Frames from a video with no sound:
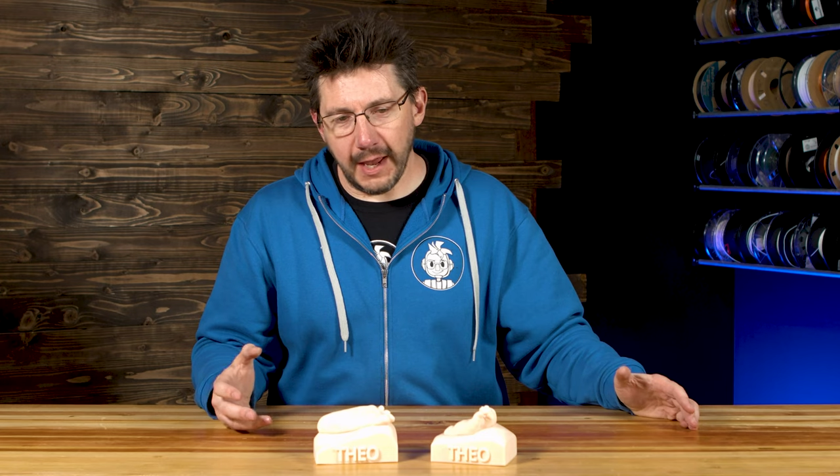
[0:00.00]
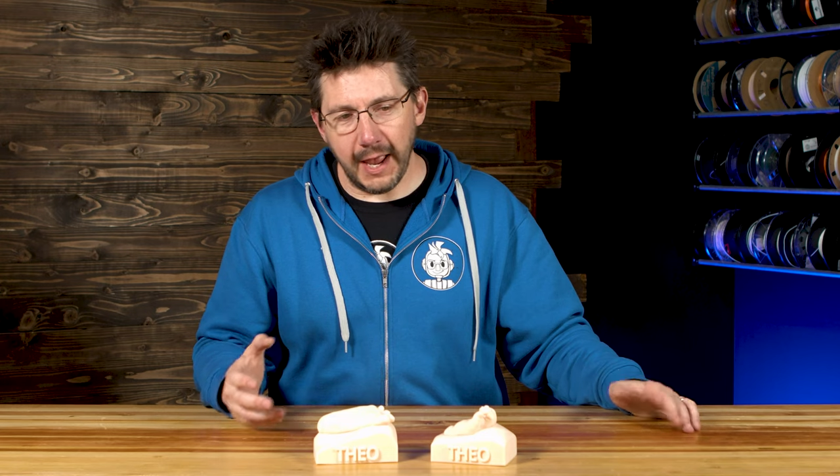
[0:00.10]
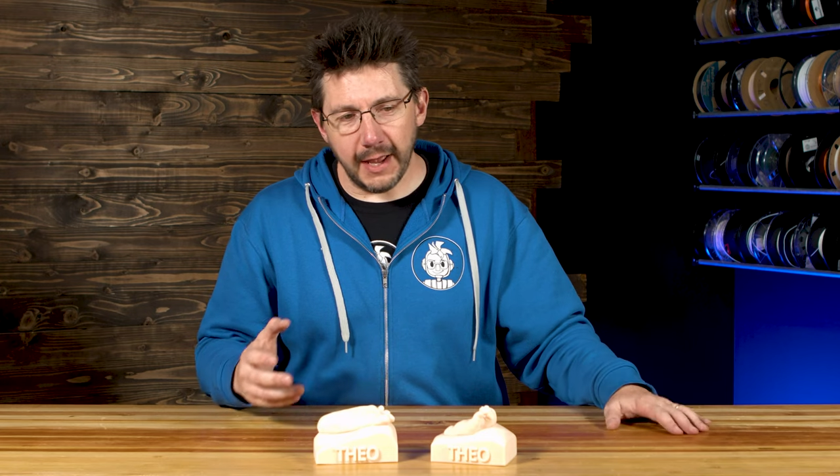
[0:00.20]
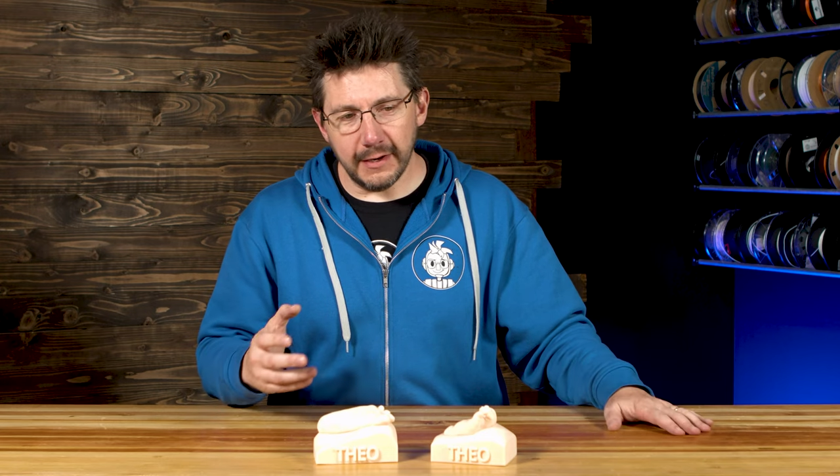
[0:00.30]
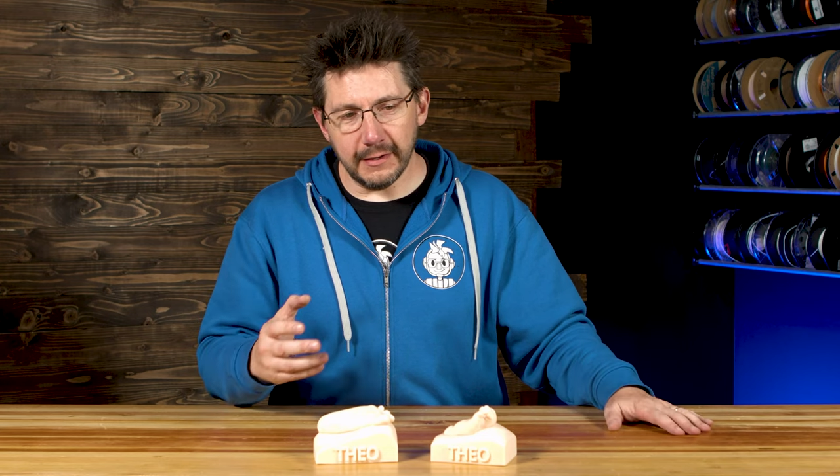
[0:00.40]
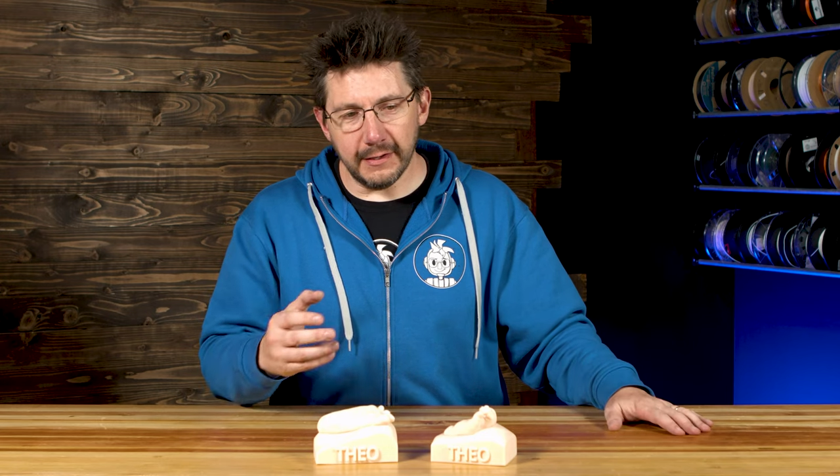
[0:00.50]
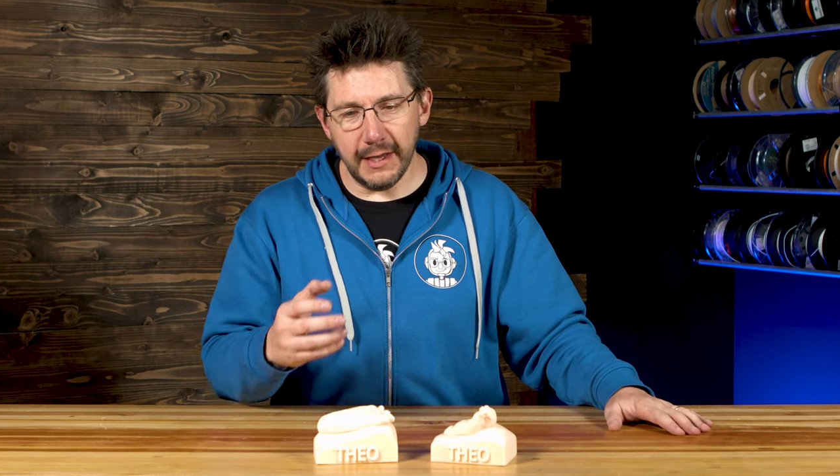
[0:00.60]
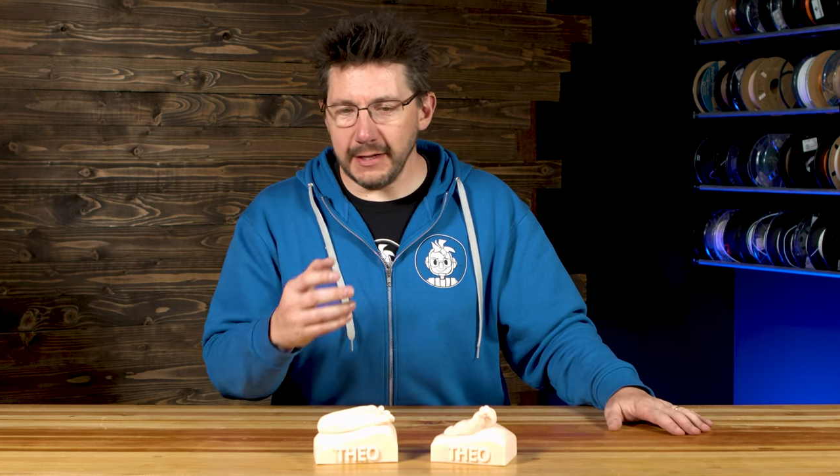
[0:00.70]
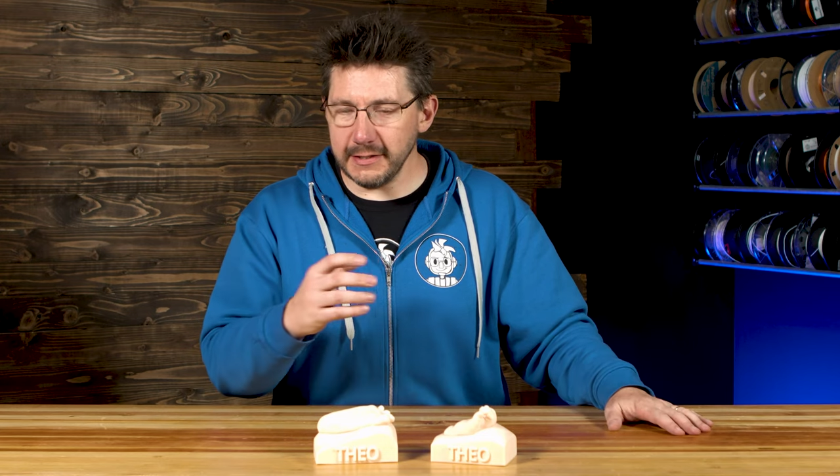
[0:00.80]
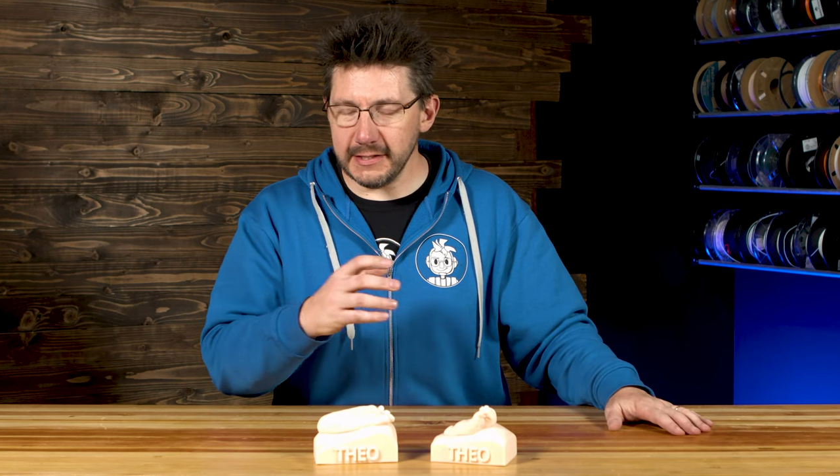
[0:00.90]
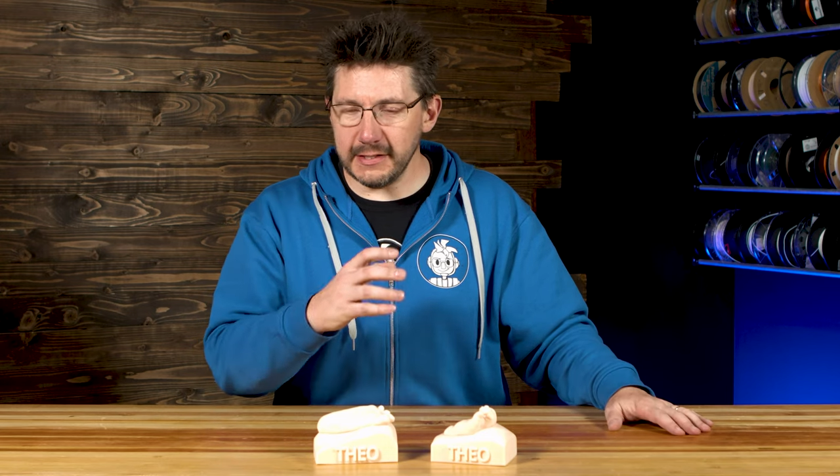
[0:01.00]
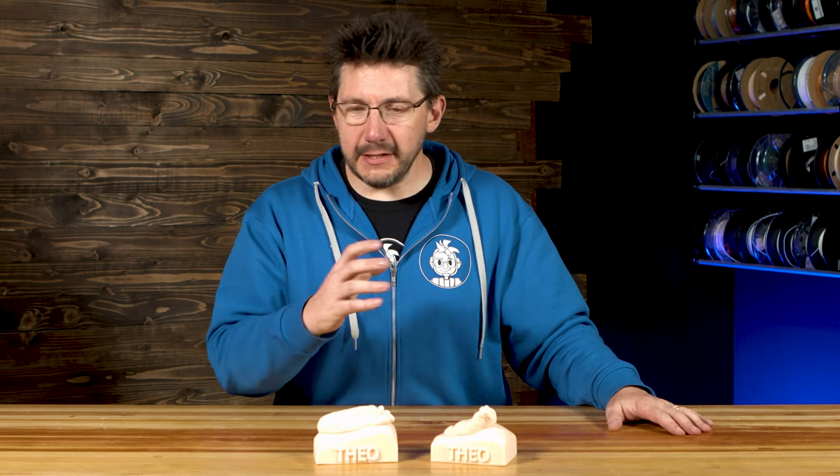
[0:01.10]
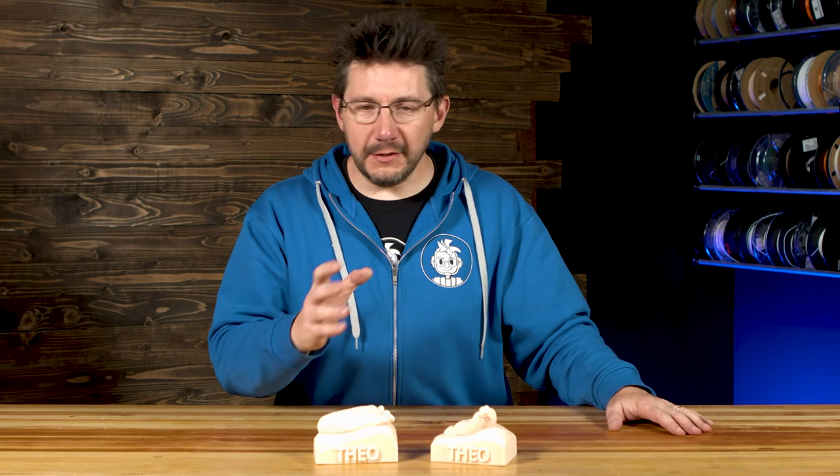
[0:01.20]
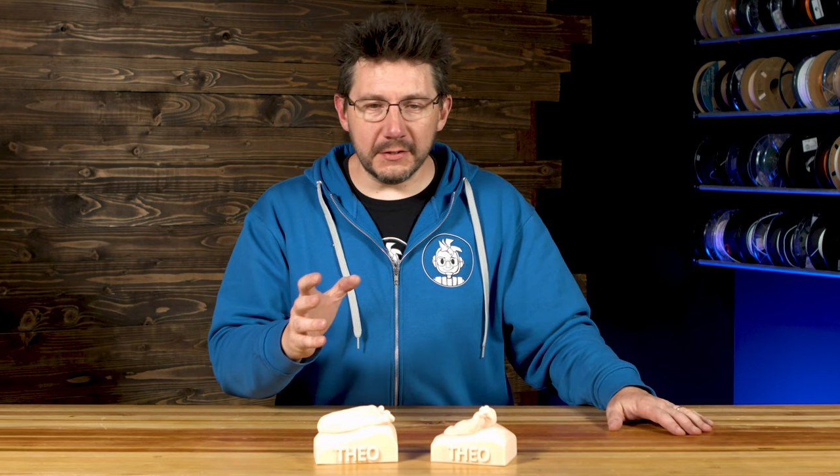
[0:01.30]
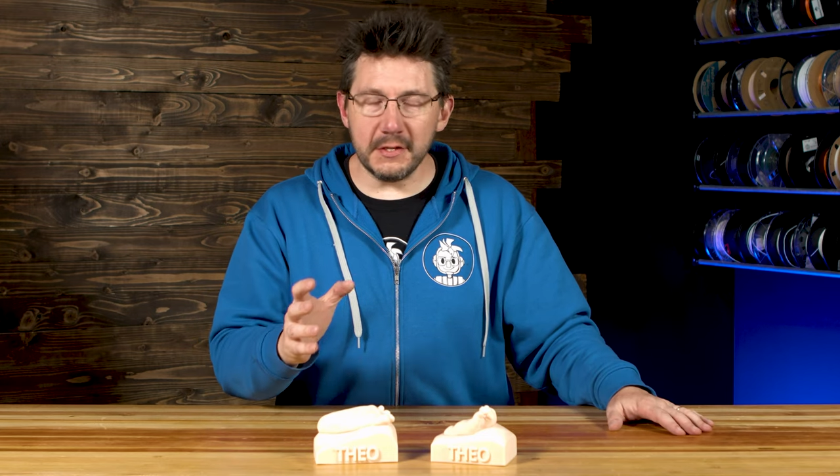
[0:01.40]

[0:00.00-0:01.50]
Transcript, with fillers: And it still